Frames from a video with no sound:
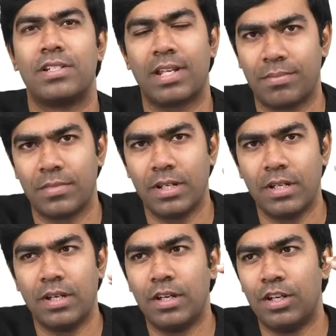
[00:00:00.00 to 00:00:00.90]
enzyme.
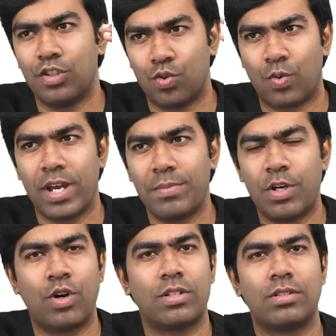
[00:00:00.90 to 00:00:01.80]
So why?
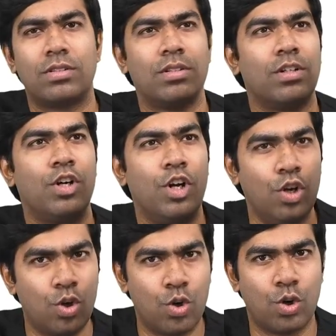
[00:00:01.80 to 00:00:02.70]
Because
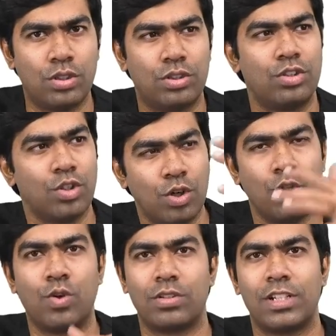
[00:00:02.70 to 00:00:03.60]
glucose to
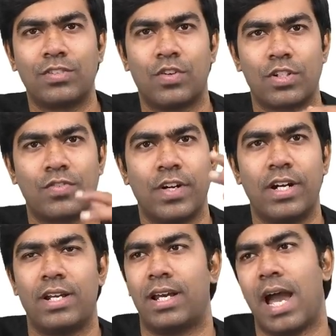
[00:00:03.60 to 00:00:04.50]
glucose
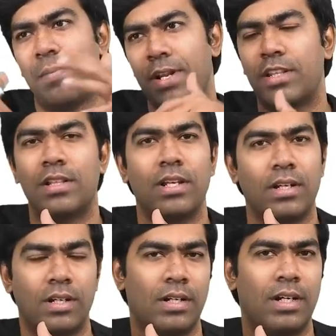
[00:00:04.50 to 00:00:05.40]
6-phosphate happening
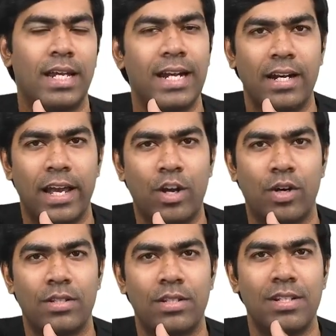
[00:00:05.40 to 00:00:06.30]
in
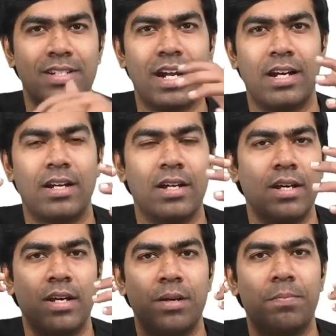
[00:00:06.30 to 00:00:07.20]
glycolysis is done
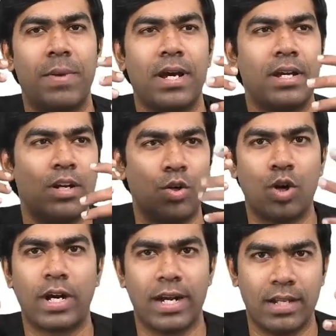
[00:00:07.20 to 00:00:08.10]
by
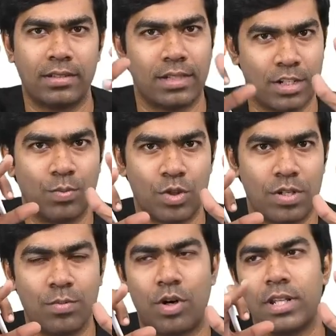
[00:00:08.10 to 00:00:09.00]
glucokinase, that's
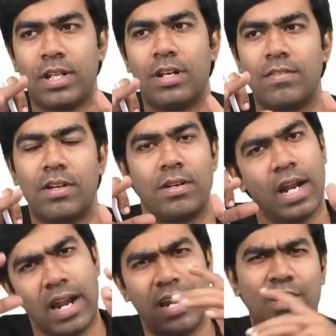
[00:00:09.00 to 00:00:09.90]
most important in the liver,
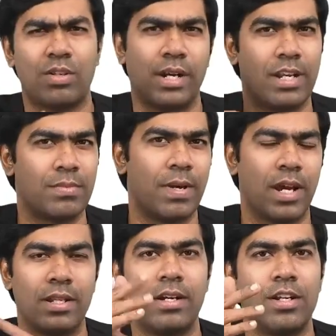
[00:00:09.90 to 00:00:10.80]
and hexokinase by
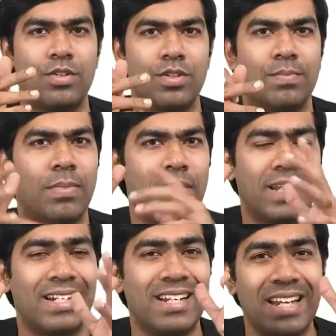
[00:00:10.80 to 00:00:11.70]
other tissues, but
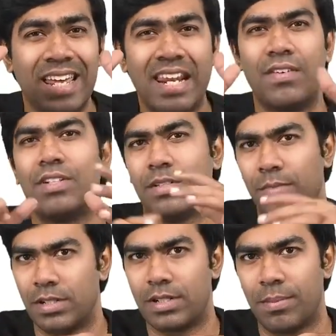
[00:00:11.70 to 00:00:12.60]
that's an
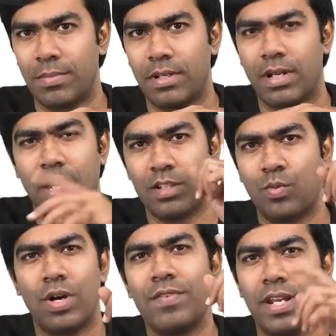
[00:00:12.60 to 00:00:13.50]
irreversible step. It's a
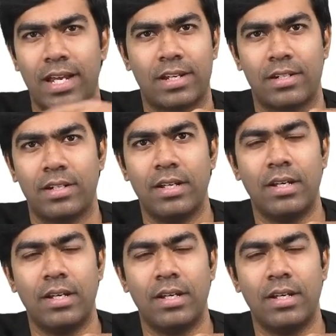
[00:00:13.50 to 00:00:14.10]
one-way reaction.